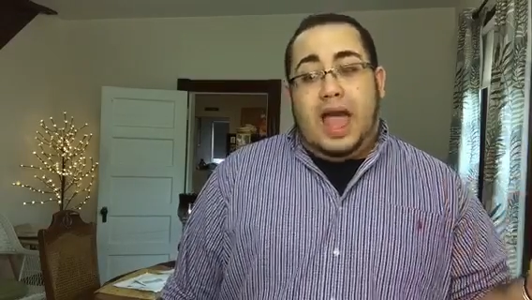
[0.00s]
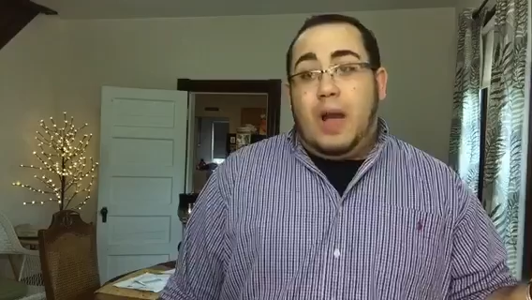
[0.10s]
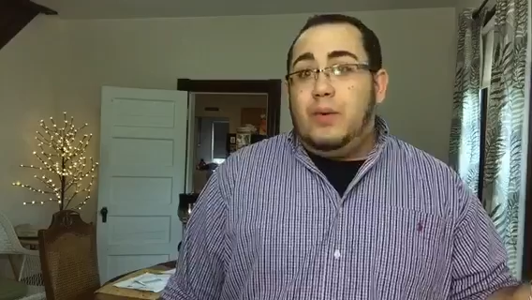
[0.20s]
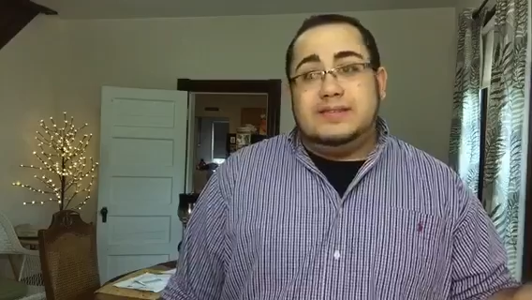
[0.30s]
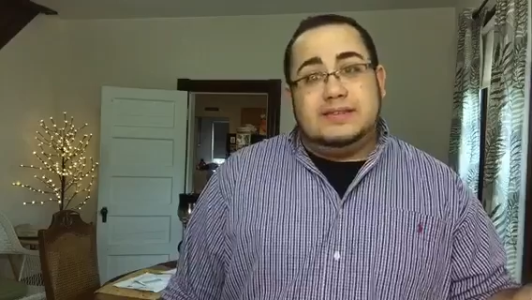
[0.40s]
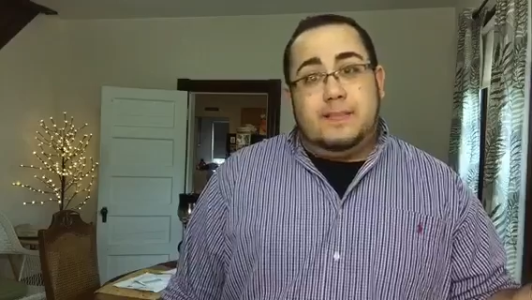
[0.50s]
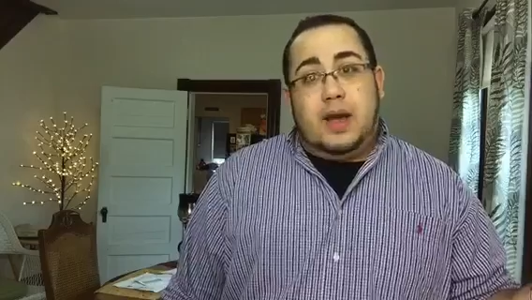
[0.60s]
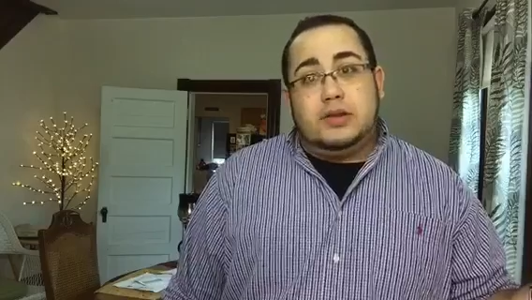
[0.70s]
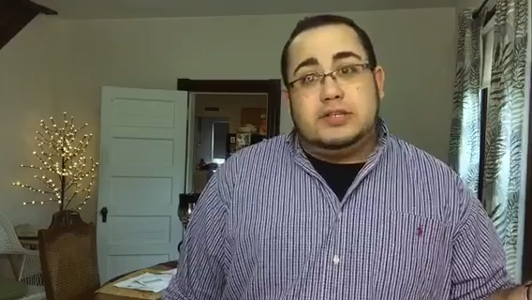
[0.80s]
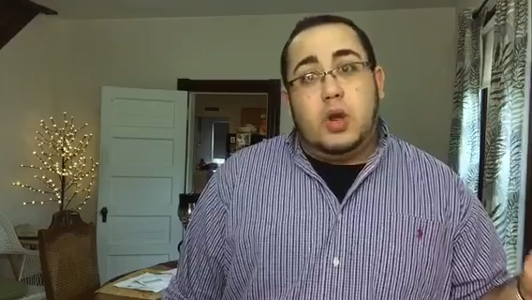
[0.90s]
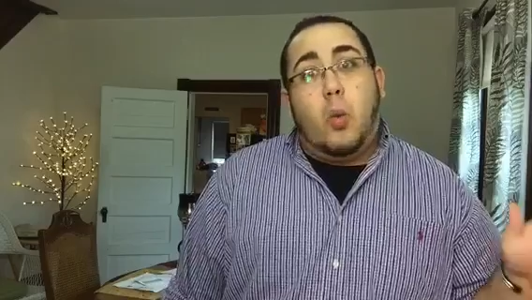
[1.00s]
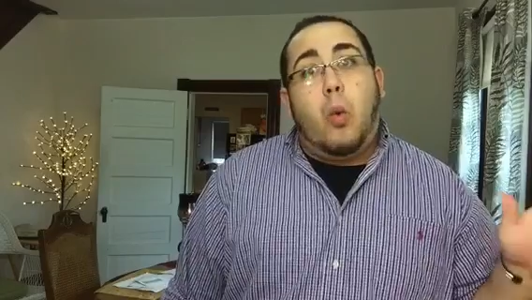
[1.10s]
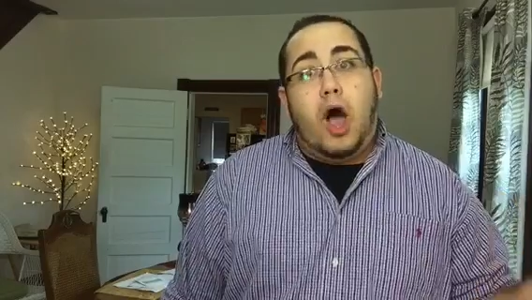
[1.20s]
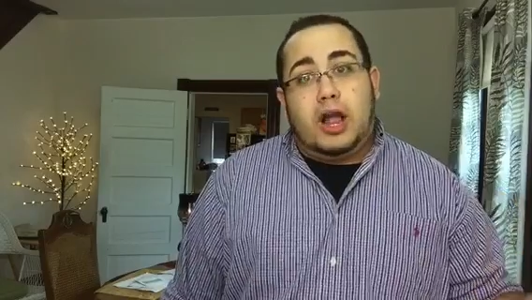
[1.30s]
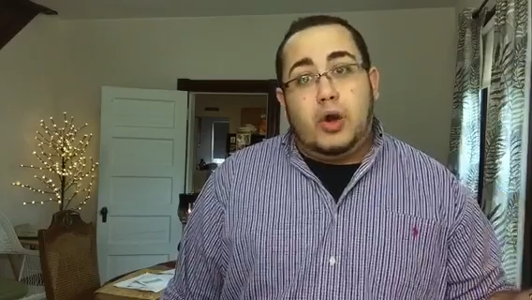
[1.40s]
I wasn't about to
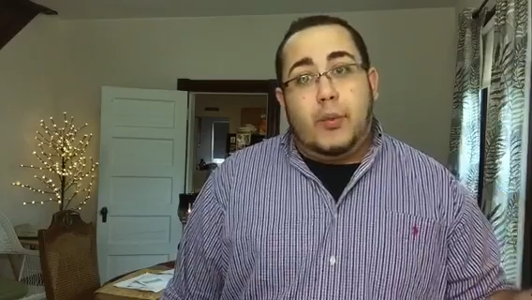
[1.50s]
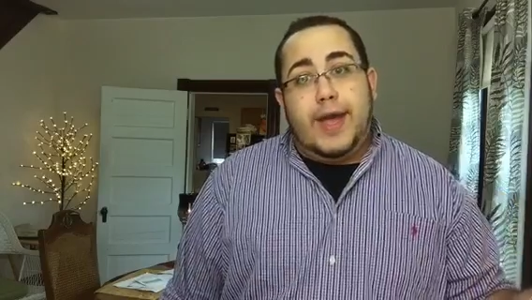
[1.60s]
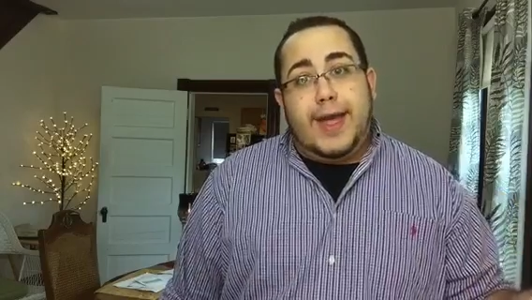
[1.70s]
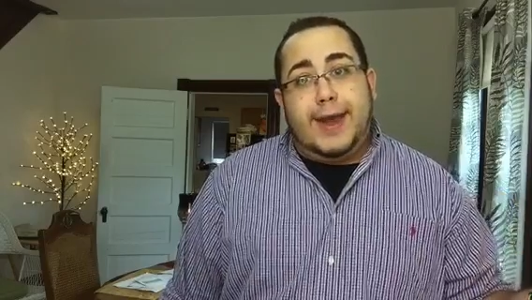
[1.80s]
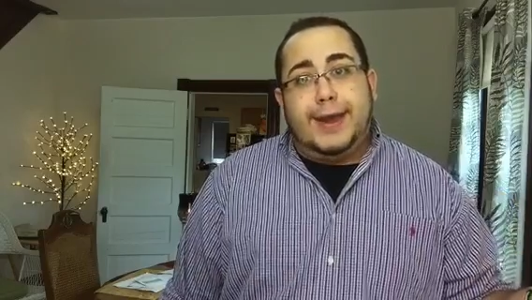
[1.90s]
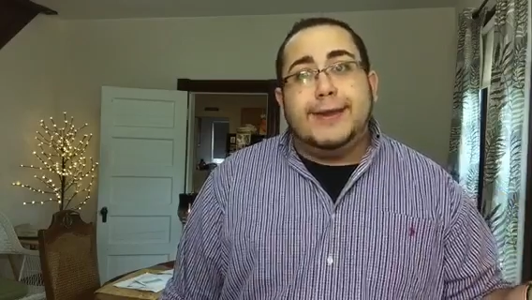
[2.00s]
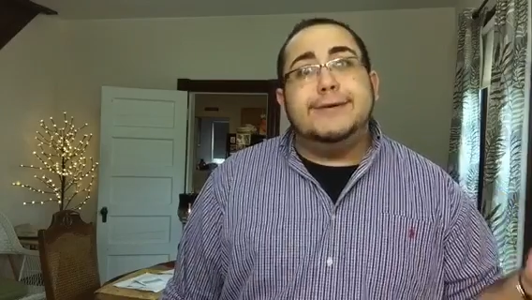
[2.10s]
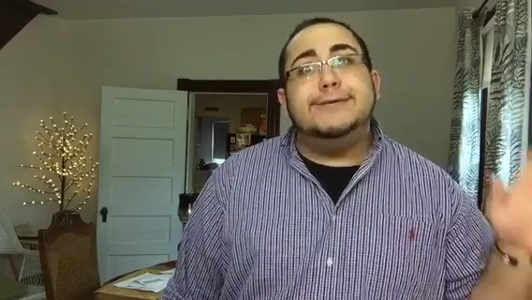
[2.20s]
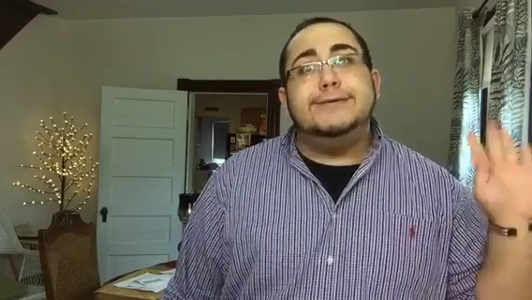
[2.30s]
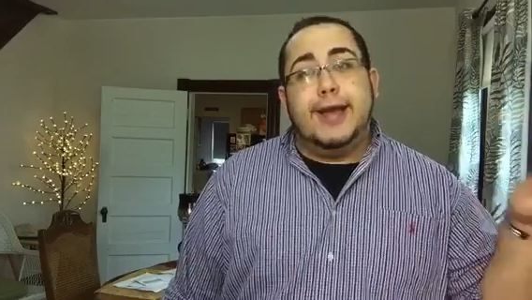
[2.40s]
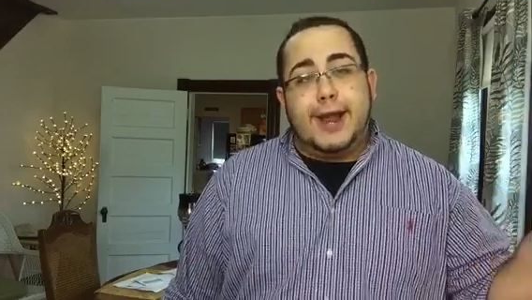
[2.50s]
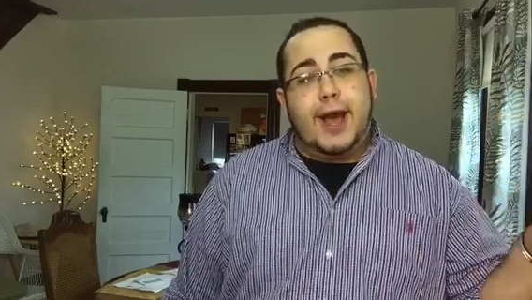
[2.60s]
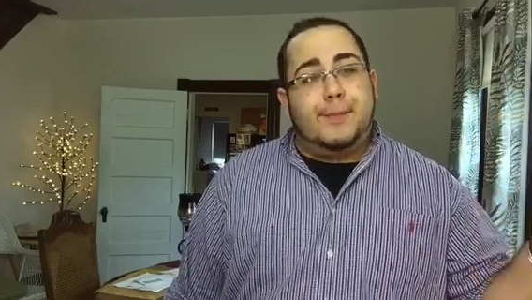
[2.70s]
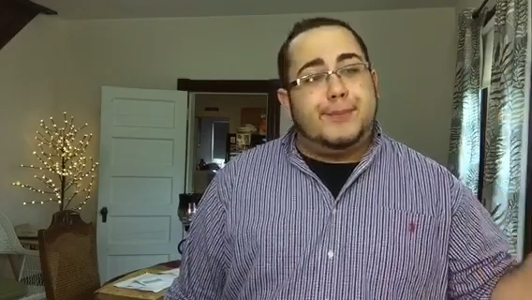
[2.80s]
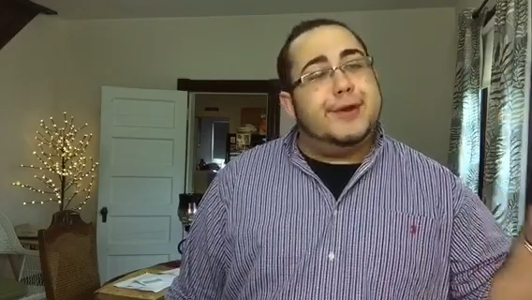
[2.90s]
walk away, get
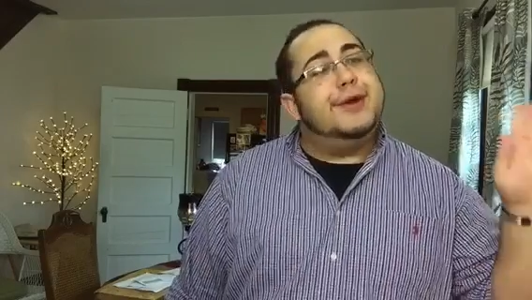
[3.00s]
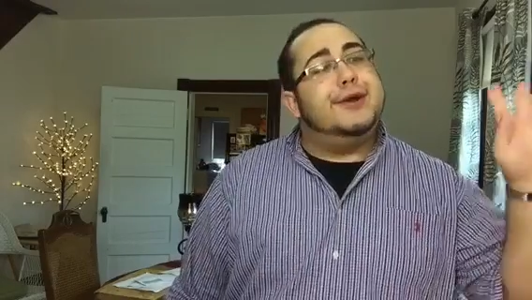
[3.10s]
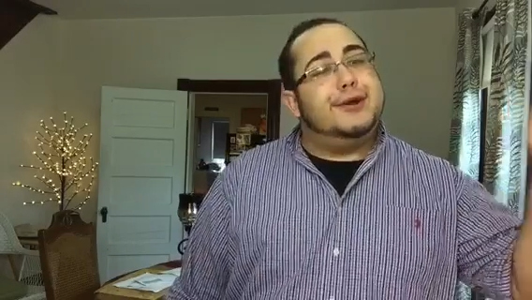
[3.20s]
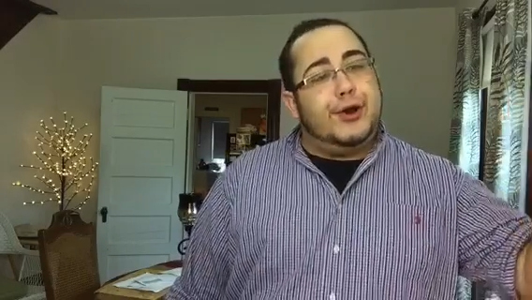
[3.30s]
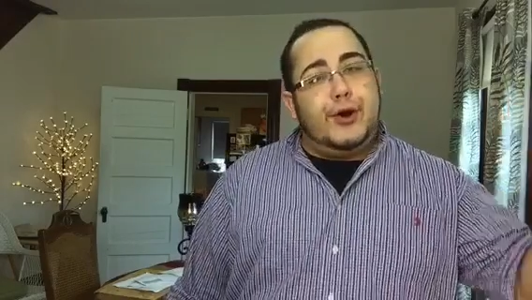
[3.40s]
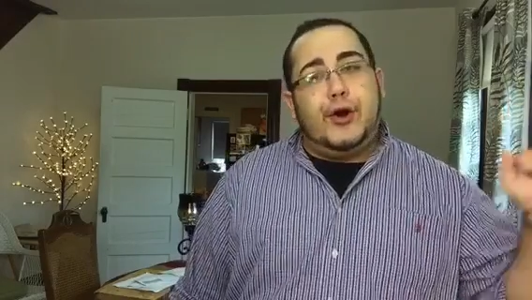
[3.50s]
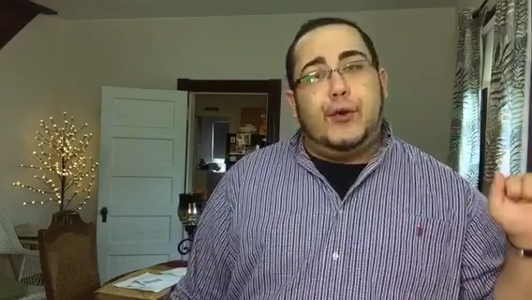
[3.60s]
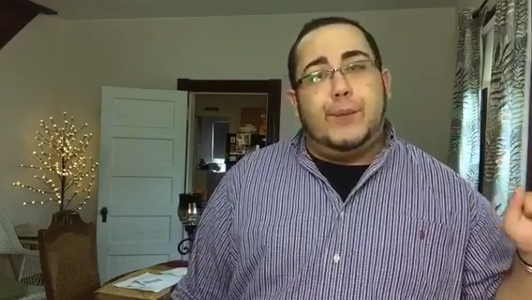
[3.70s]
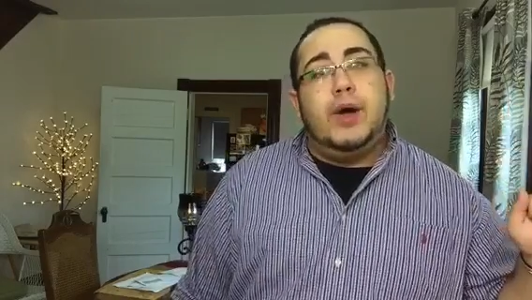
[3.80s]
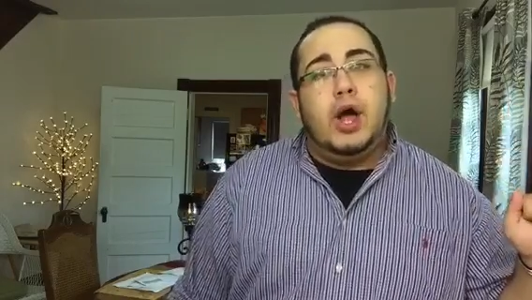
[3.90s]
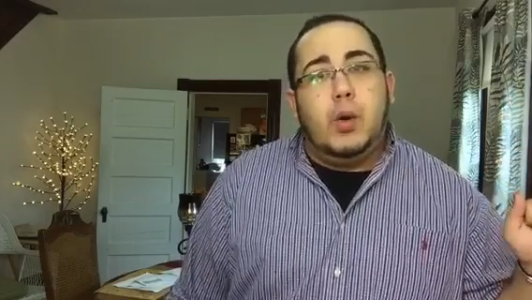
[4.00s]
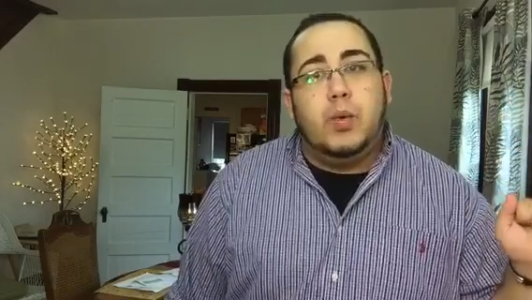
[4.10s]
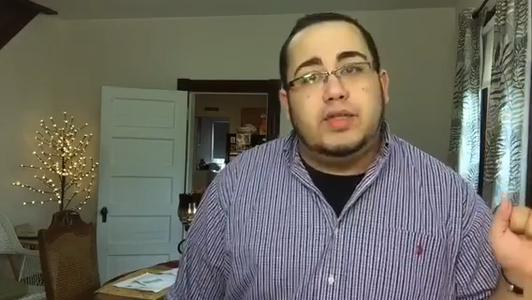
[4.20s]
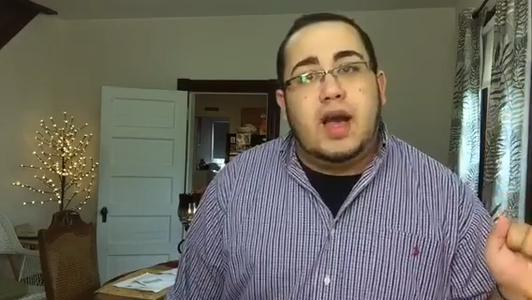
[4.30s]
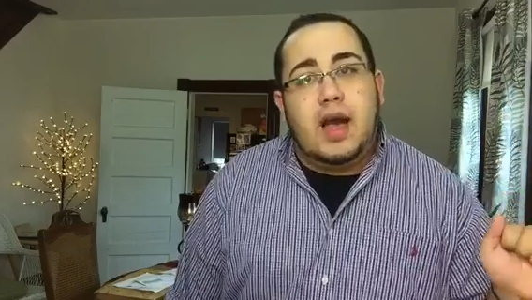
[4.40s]
up, go home
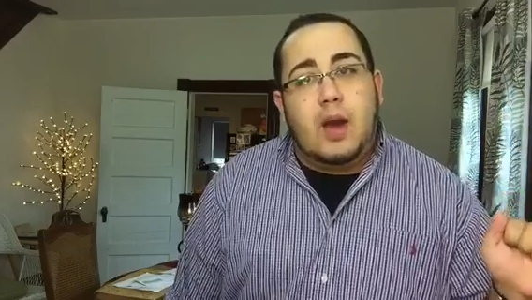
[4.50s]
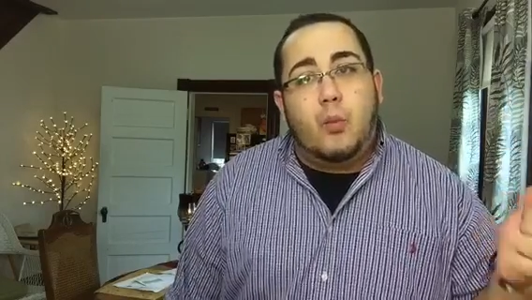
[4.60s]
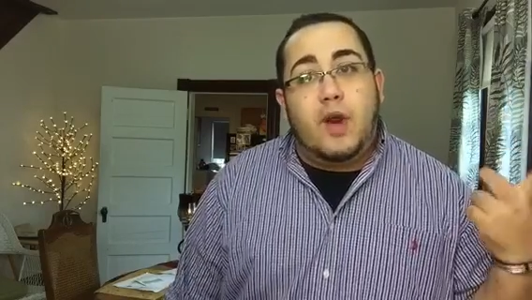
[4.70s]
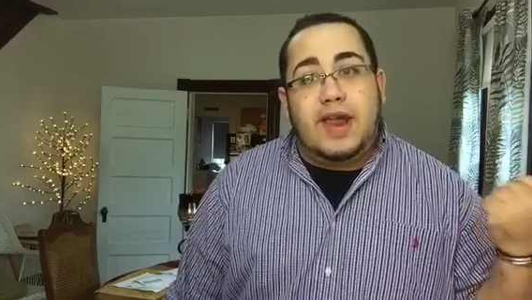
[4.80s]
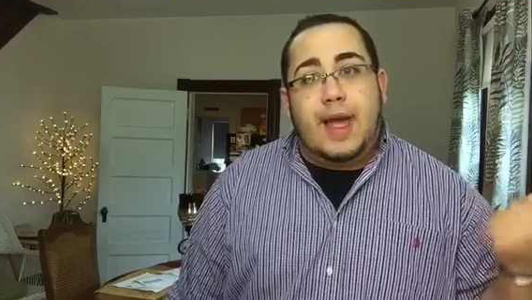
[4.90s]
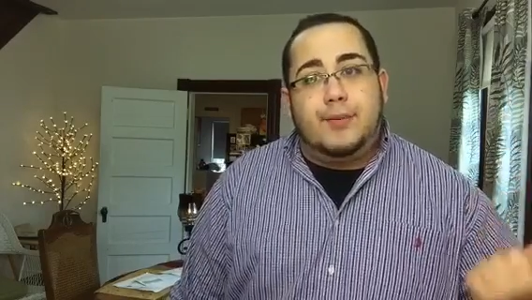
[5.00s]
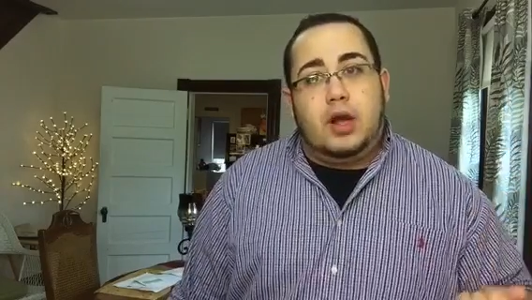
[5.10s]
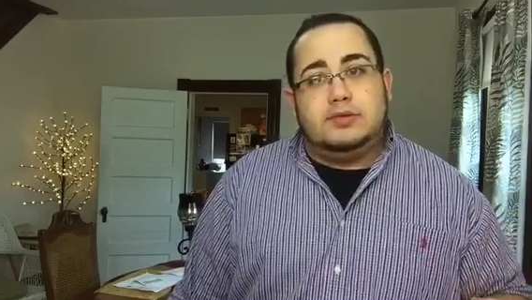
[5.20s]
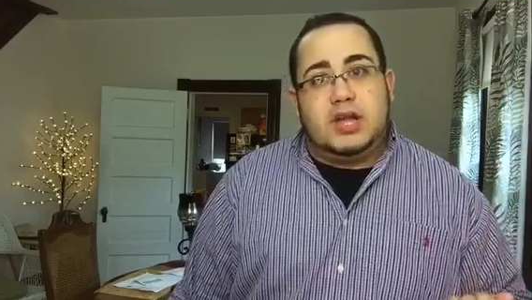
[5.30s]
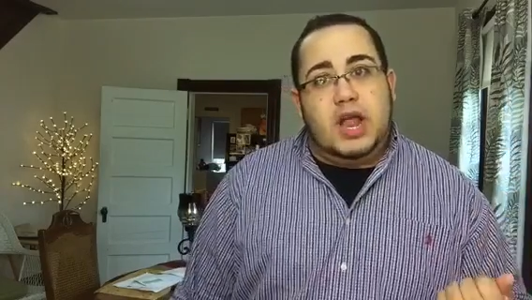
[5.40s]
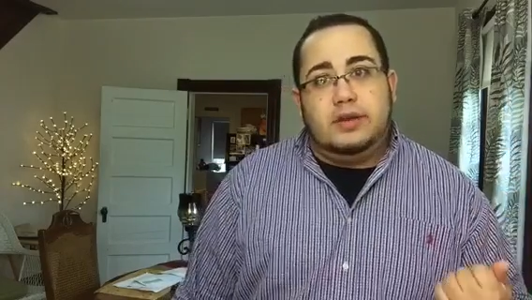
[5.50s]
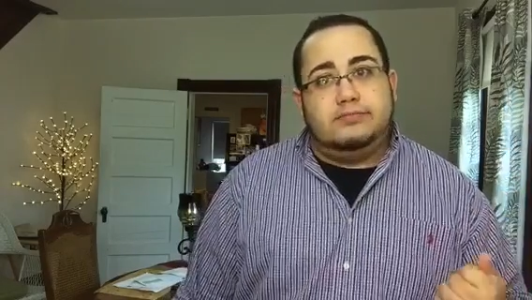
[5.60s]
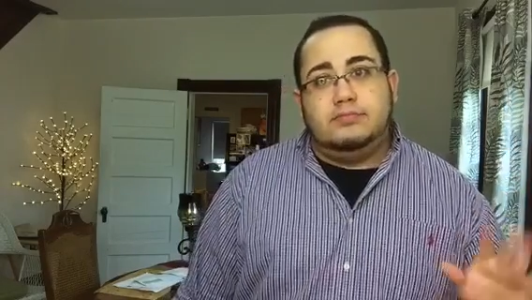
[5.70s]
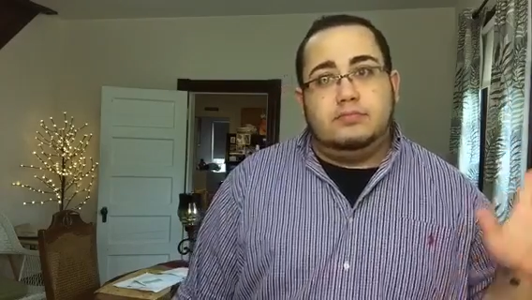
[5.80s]
with one eyebrow done.